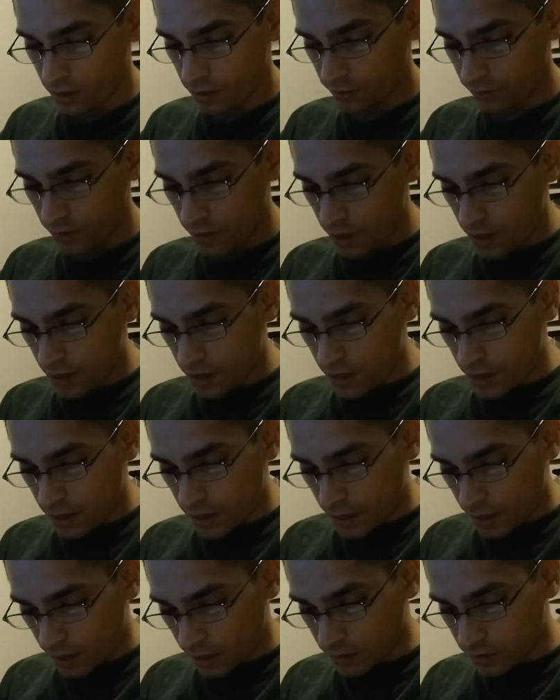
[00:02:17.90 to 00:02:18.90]
off
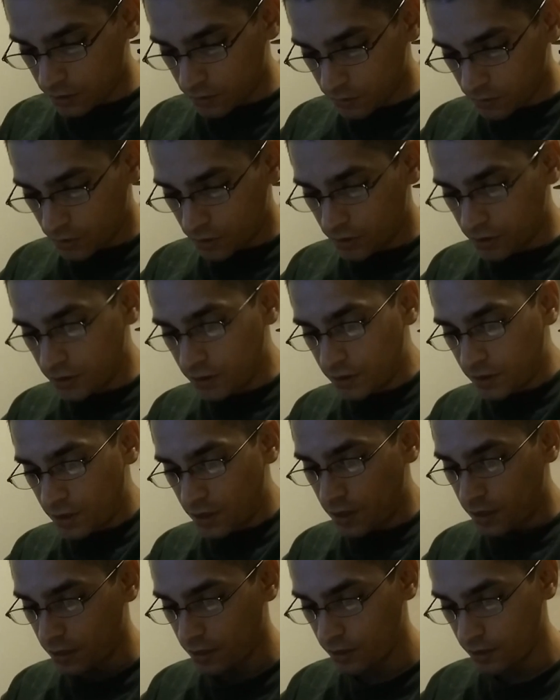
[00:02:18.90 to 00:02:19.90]
as it were
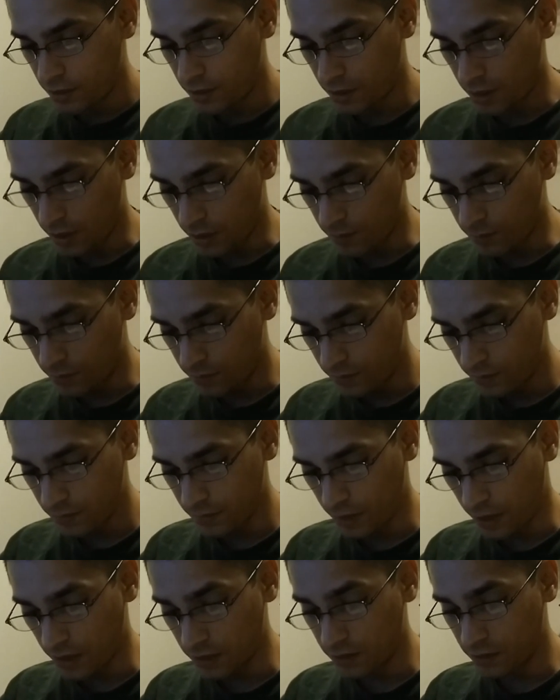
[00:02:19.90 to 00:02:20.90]
a
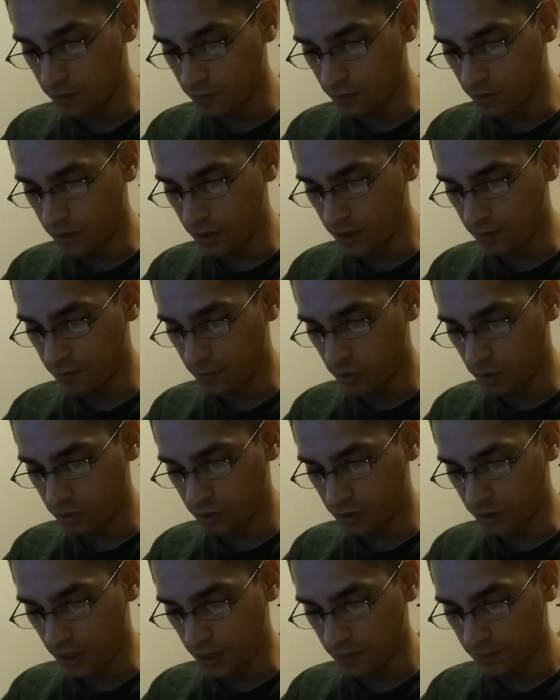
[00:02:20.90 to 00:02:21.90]
as it were a
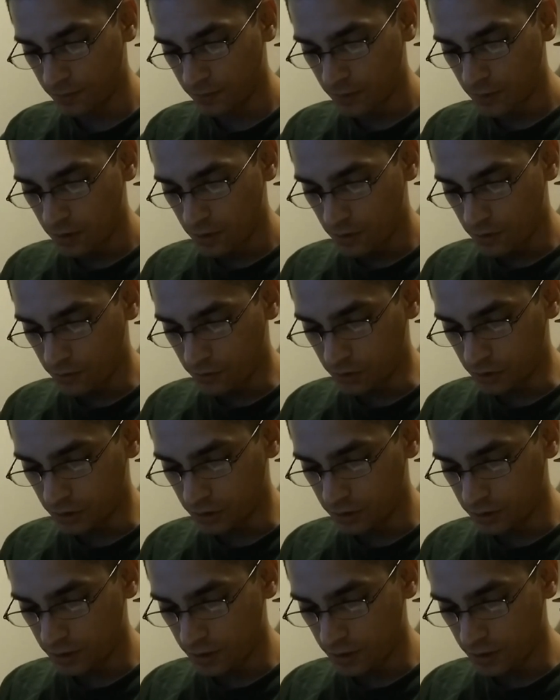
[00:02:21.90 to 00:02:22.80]
bow shot for she